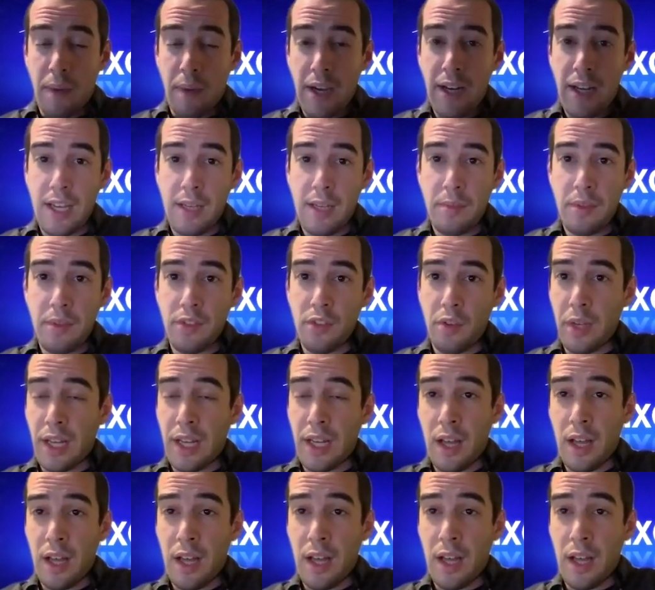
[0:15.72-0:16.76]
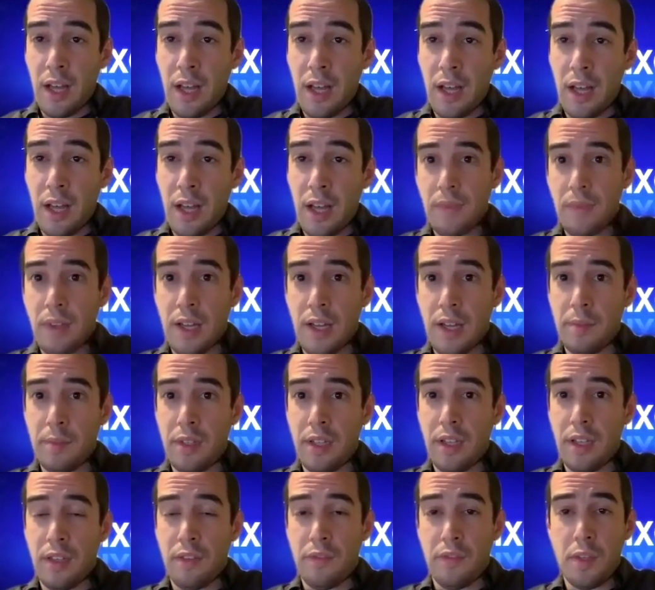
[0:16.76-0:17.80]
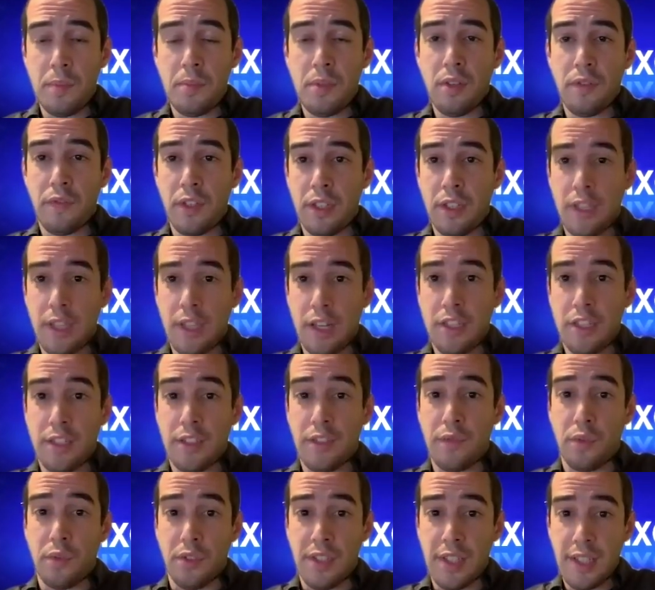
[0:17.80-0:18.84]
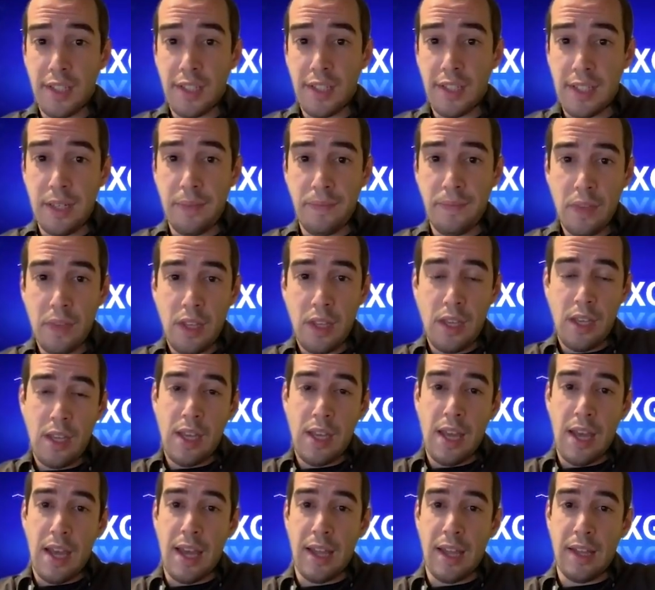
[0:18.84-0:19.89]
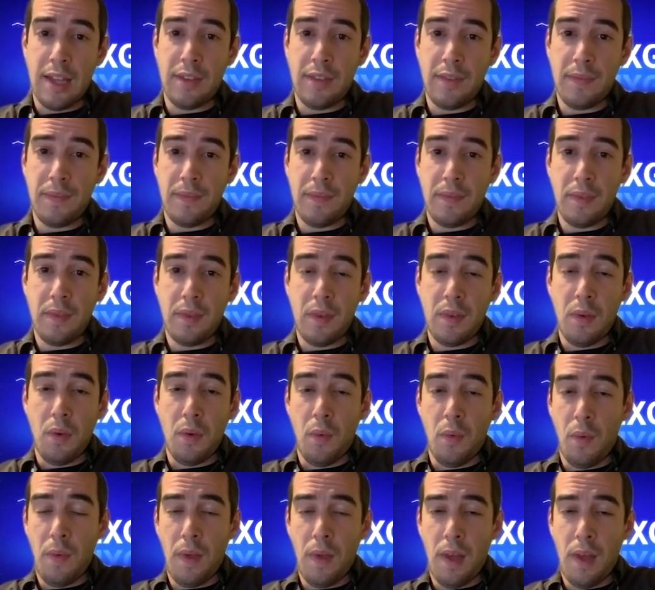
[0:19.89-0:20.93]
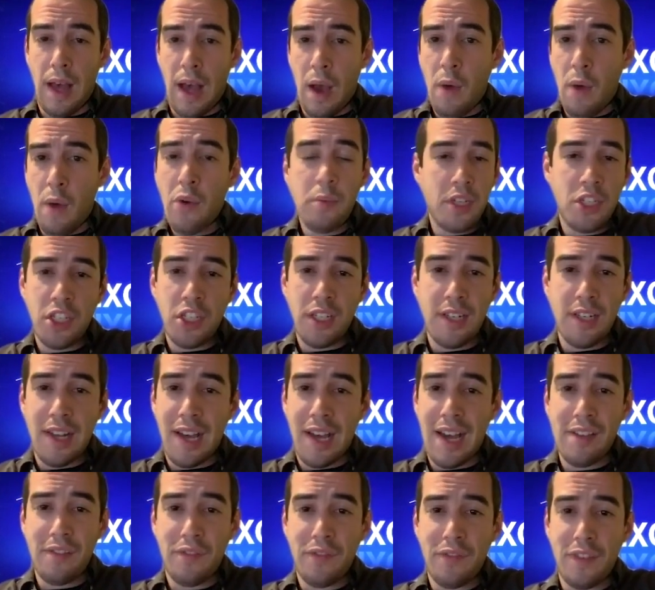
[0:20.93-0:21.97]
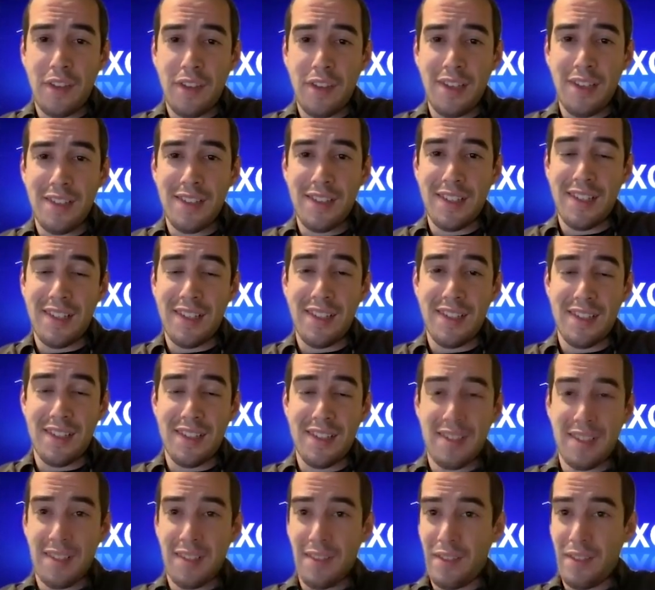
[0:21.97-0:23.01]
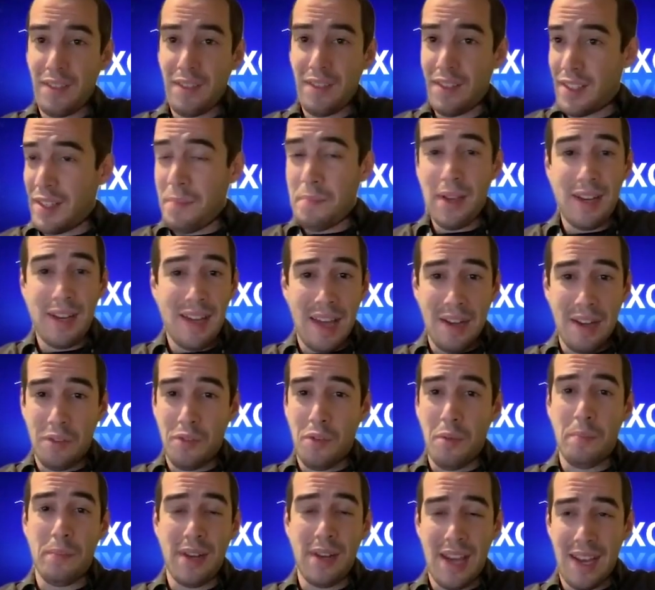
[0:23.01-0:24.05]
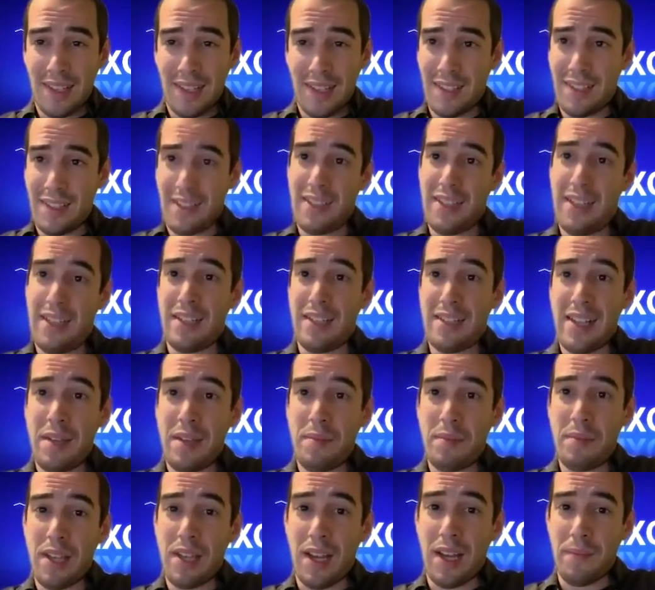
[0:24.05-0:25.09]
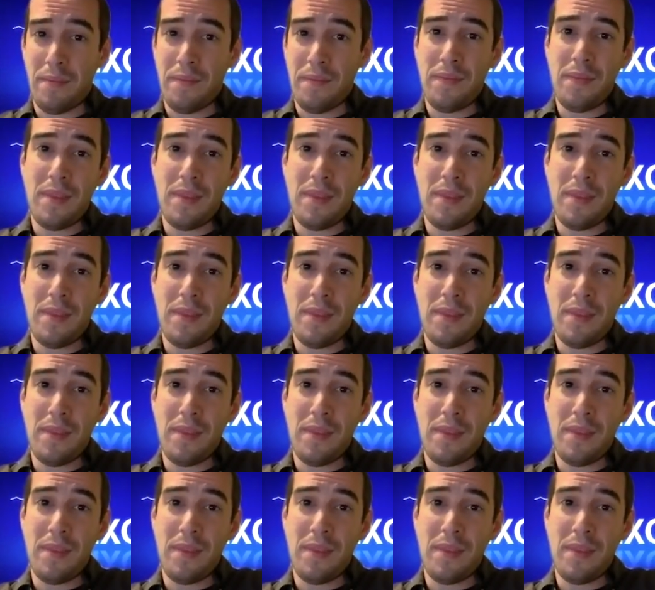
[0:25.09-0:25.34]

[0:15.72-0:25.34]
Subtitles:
name is Omer Karmi. I'm the VP of Intelligence for Sixgill. And our mission in life is simple and complex in the same time.